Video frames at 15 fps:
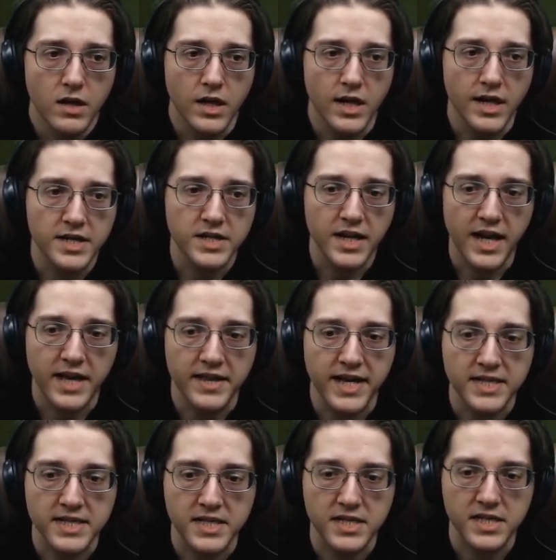Uh, so yeah,
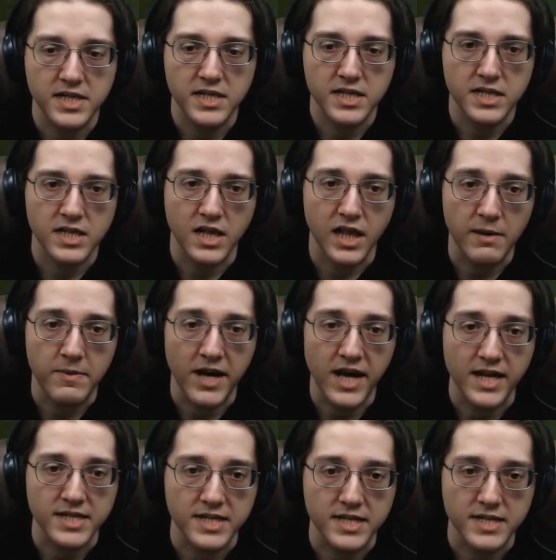that's clay
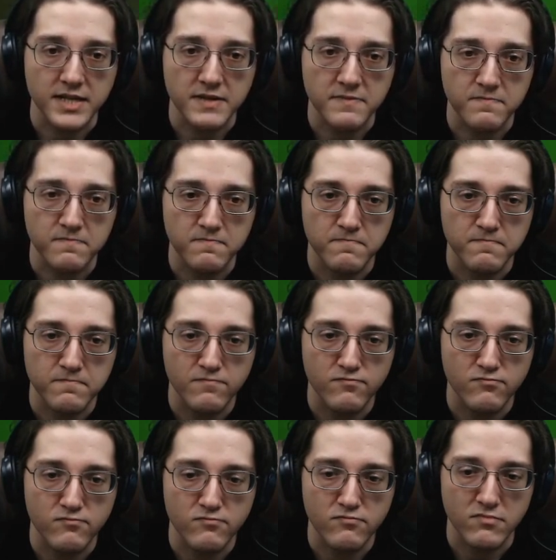pots.
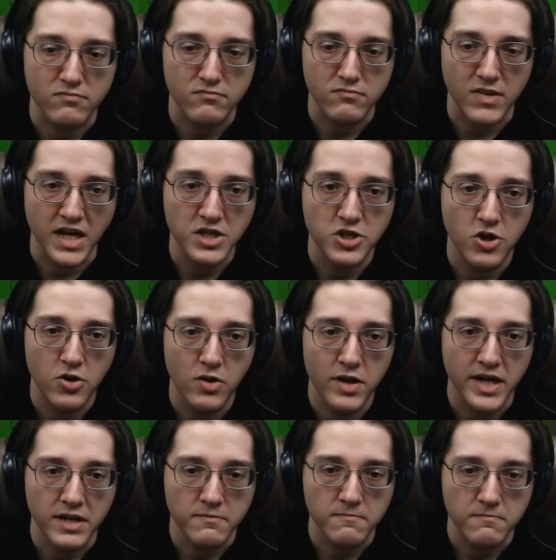
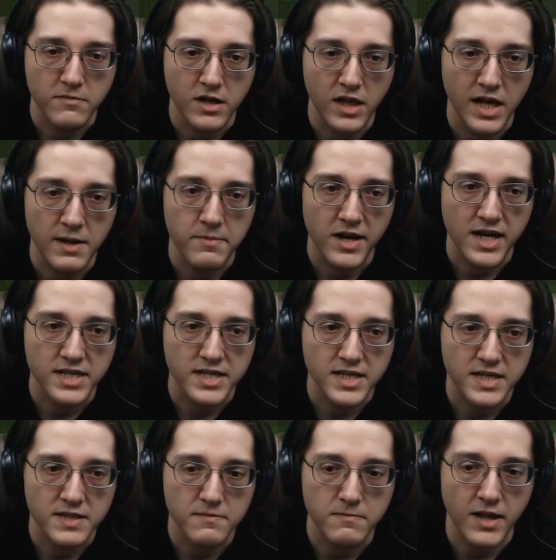Enjoy. Clay
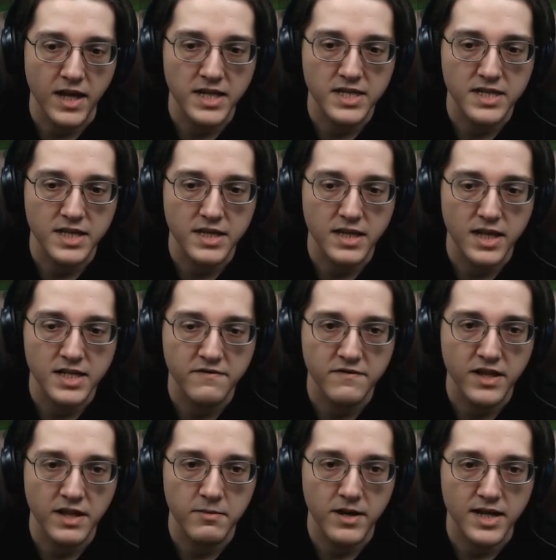pots. Lots and lots
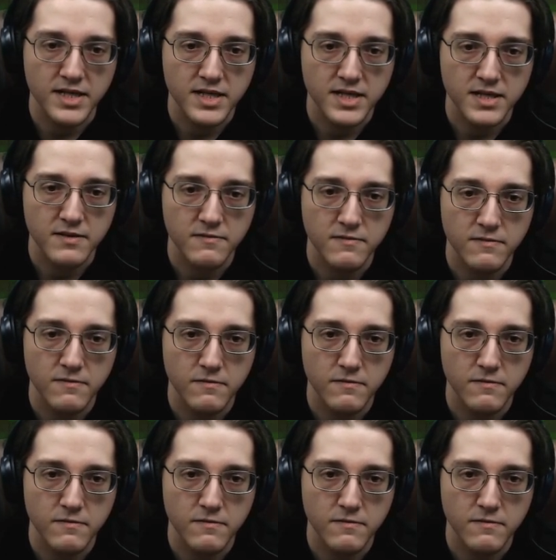of clay pots.